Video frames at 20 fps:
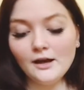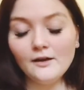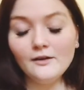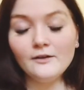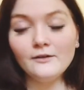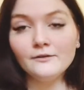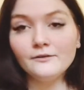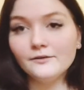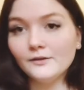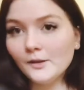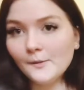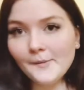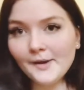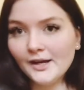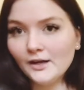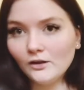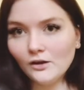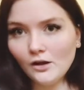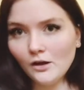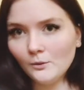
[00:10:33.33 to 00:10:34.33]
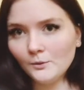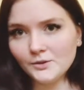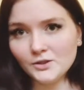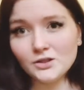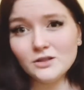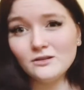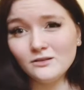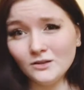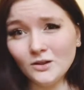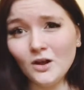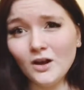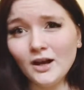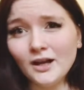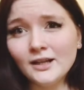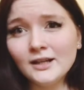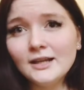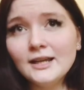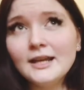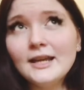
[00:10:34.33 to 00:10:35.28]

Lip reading: of labetalol, which is a lot.